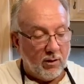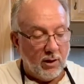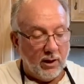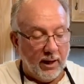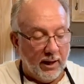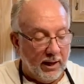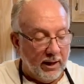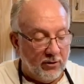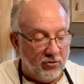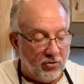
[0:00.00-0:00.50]

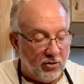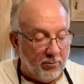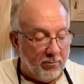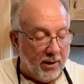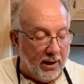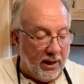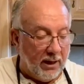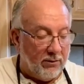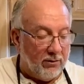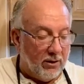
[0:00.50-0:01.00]
And she
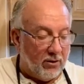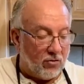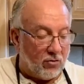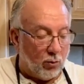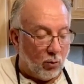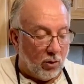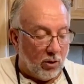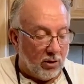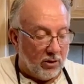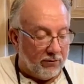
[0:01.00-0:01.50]
made this
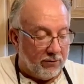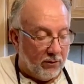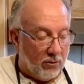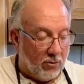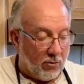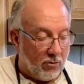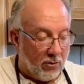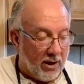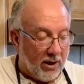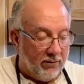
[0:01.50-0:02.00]
wonderful
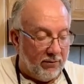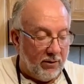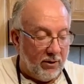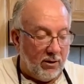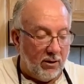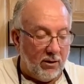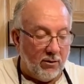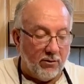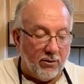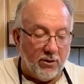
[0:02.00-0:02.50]
gravy.
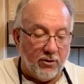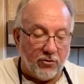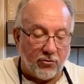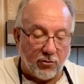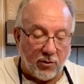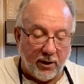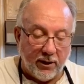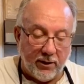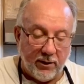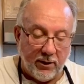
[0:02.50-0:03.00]
Here it is
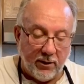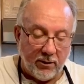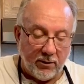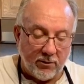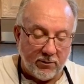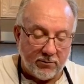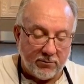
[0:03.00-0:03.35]
right here.